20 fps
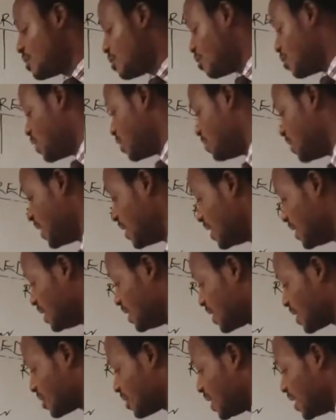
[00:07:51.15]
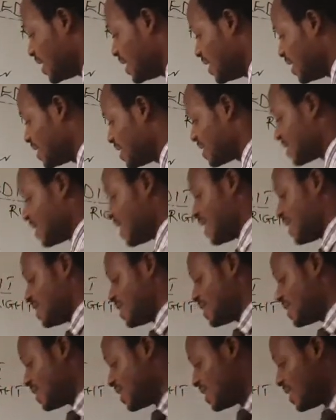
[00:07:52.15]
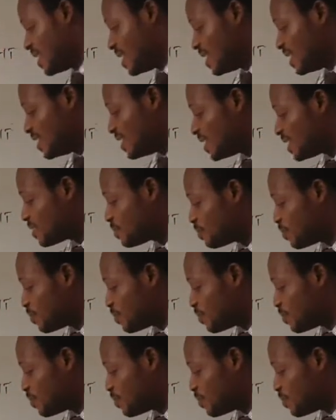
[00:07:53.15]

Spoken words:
will be in the credit side. This